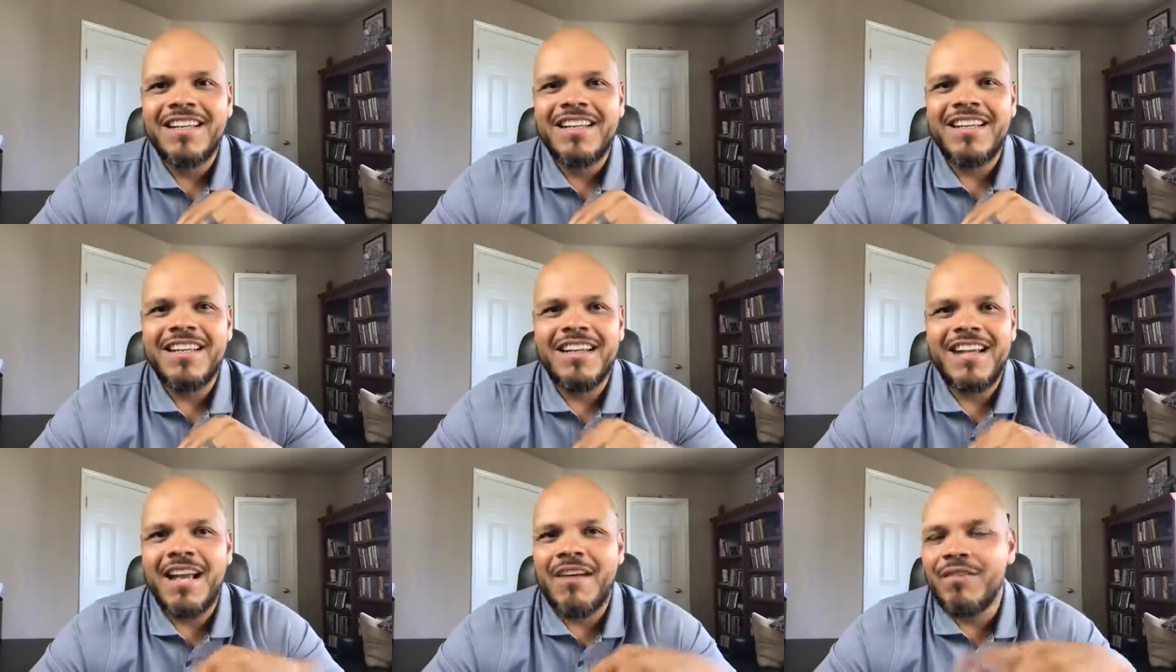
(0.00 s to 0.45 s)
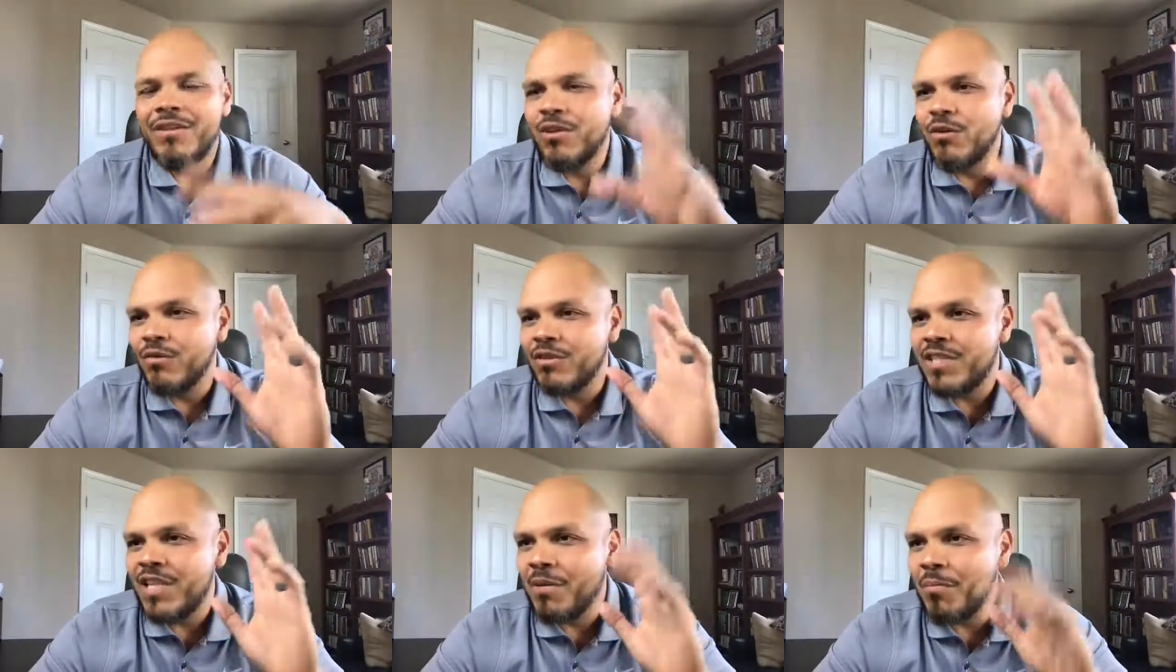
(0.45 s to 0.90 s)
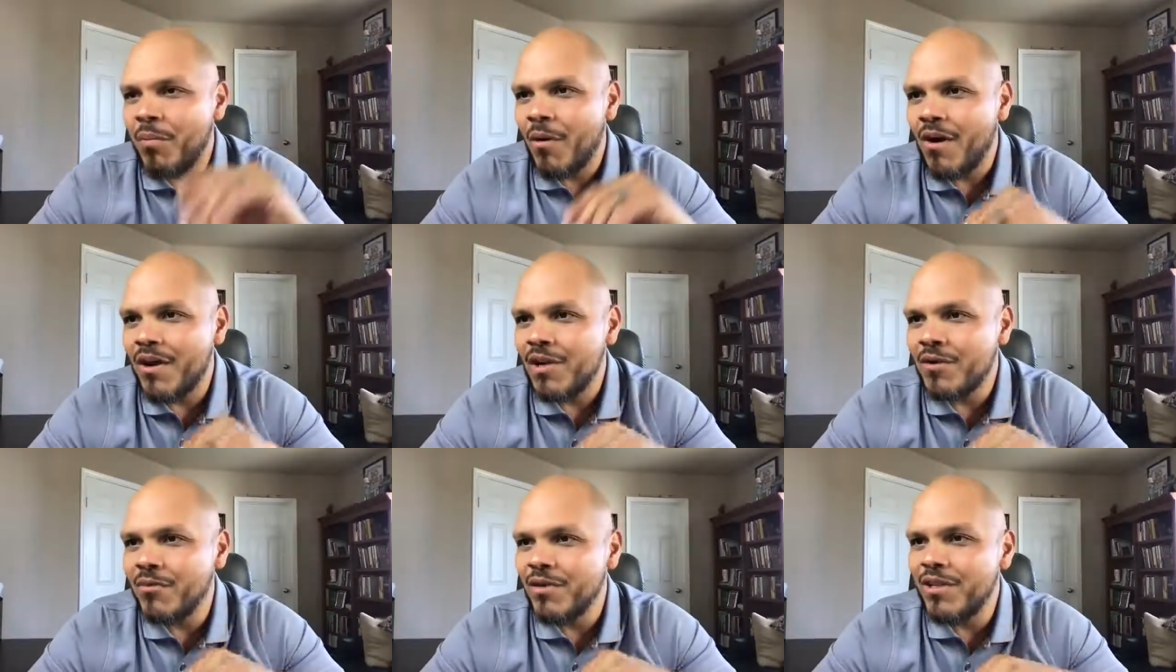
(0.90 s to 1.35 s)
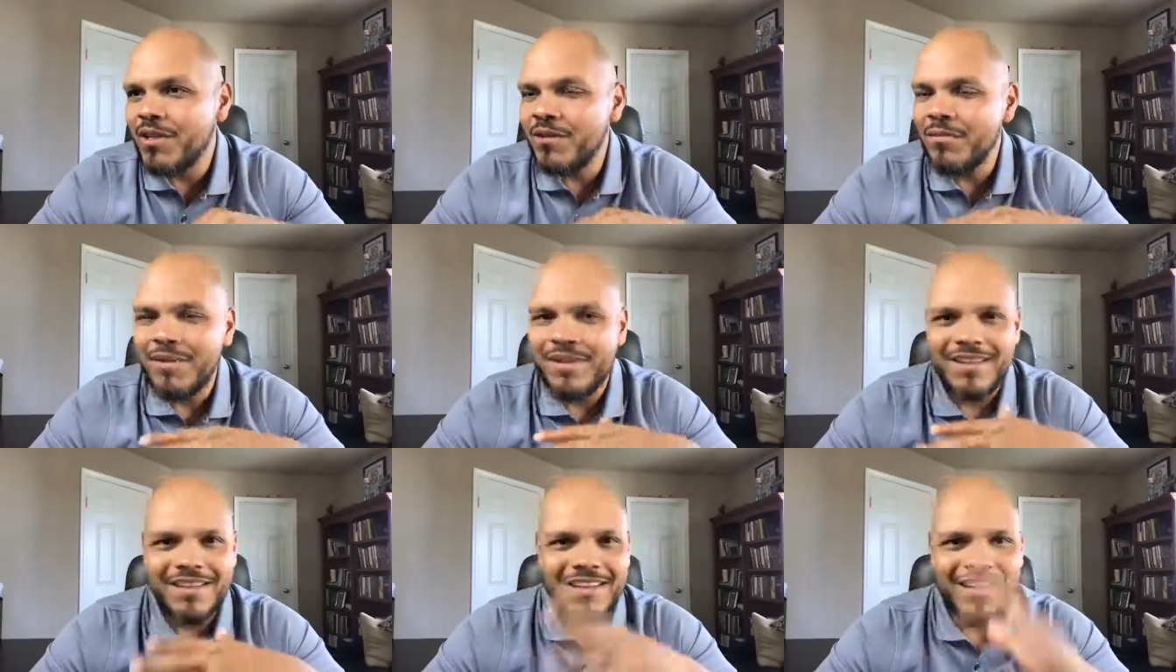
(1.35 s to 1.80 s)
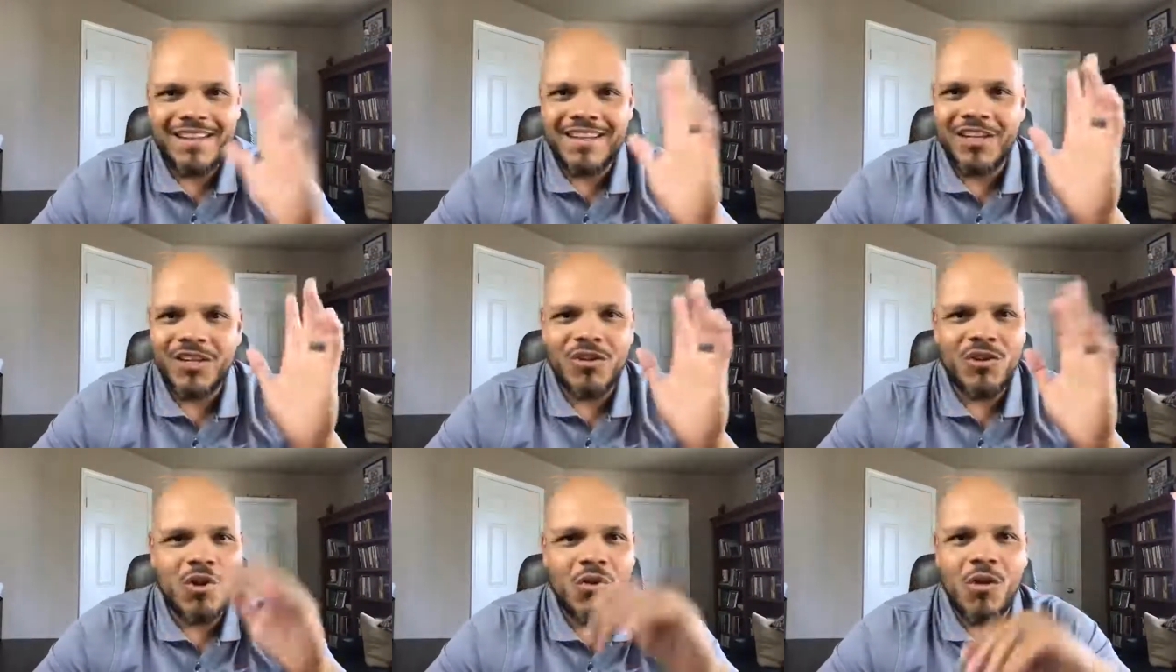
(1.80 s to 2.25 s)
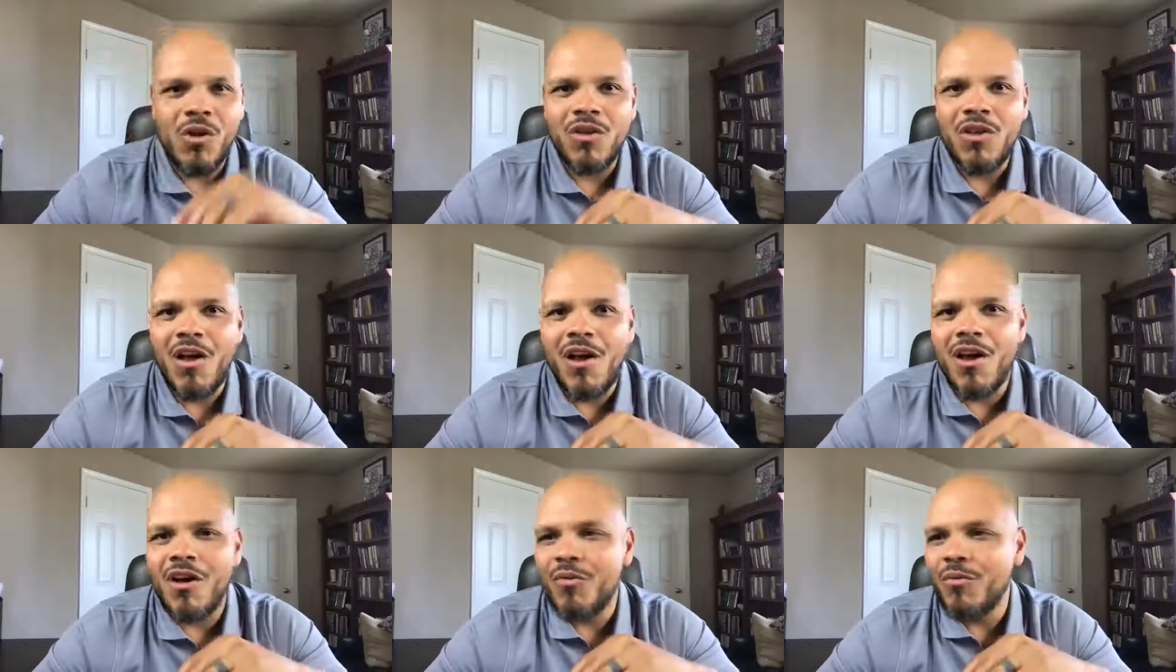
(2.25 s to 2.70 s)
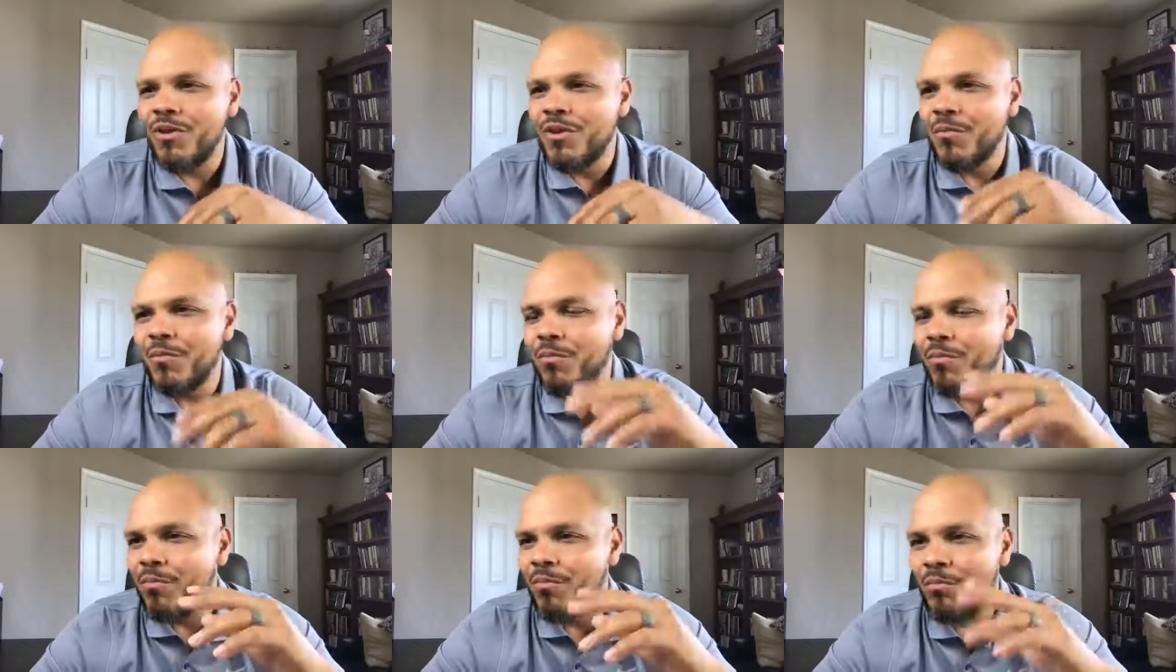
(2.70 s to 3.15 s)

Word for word: and have a little tea party with him and, and he'll go along with a